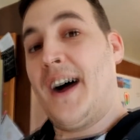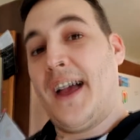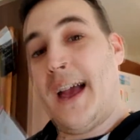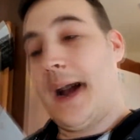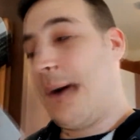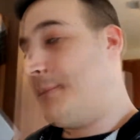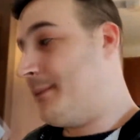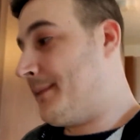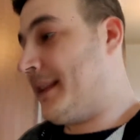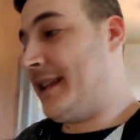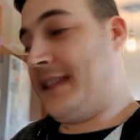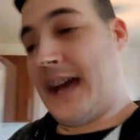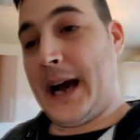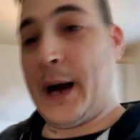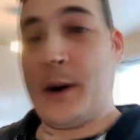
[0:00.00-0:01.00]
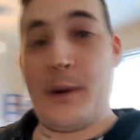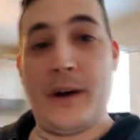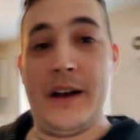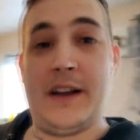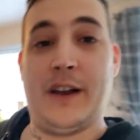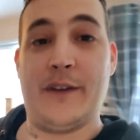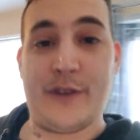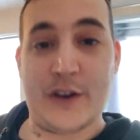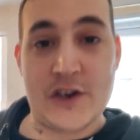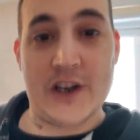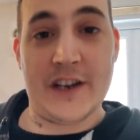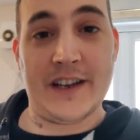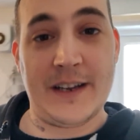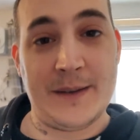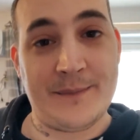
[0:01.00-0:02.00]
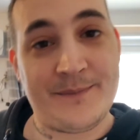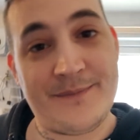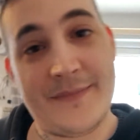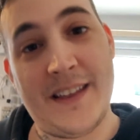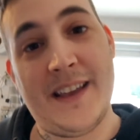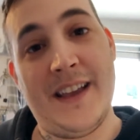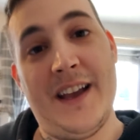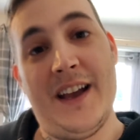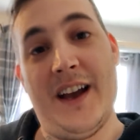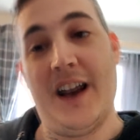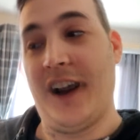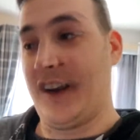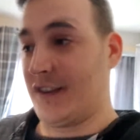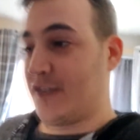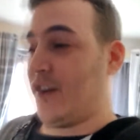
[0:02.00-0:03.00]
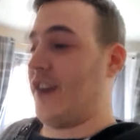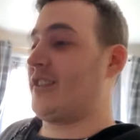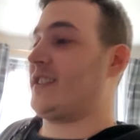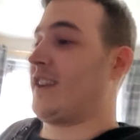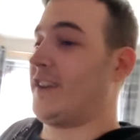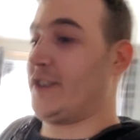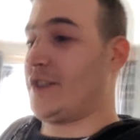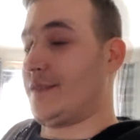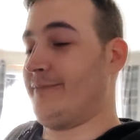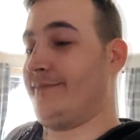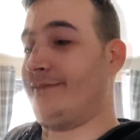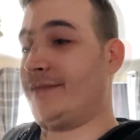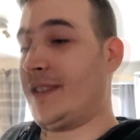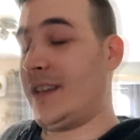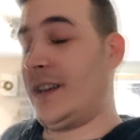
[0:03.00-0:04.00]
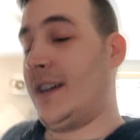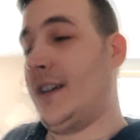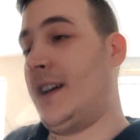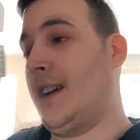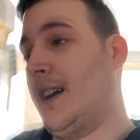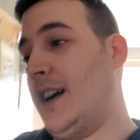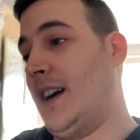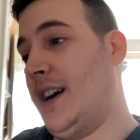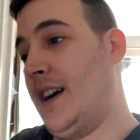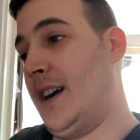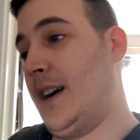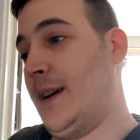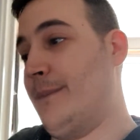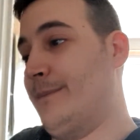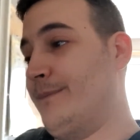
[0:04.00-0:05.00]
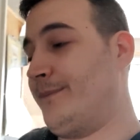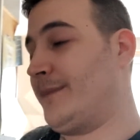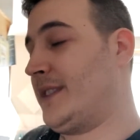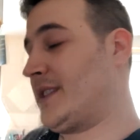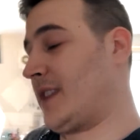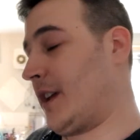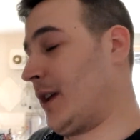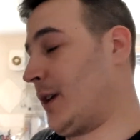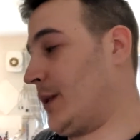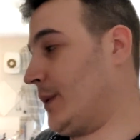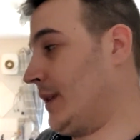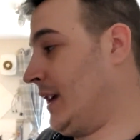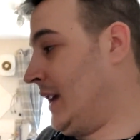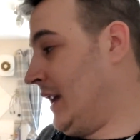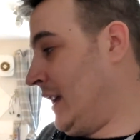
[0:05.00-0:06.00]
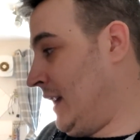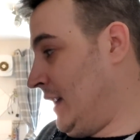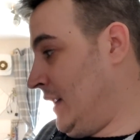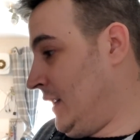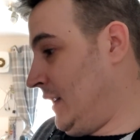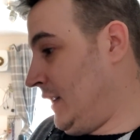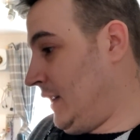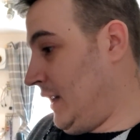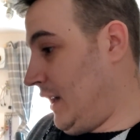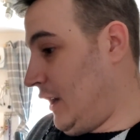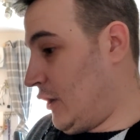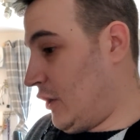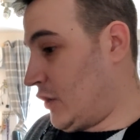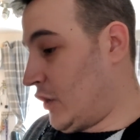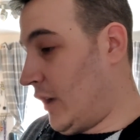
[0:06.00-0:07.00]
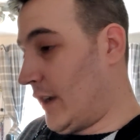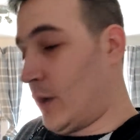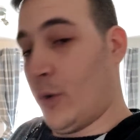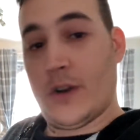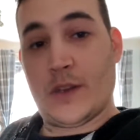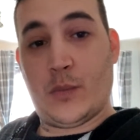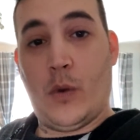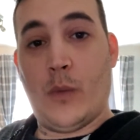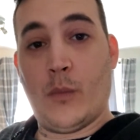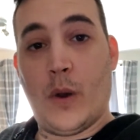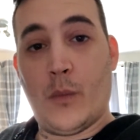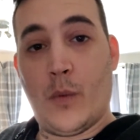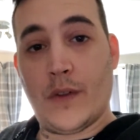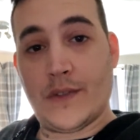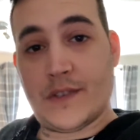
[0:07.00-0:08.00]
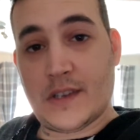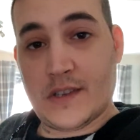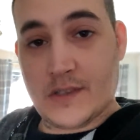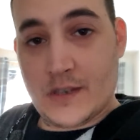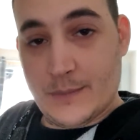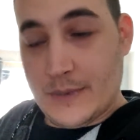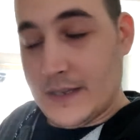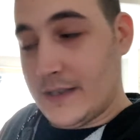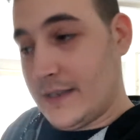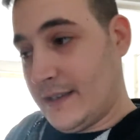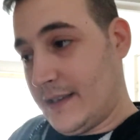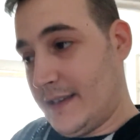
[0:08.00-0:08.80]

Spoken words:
I am now officially under isolation. So I've got to try and call this 111 system.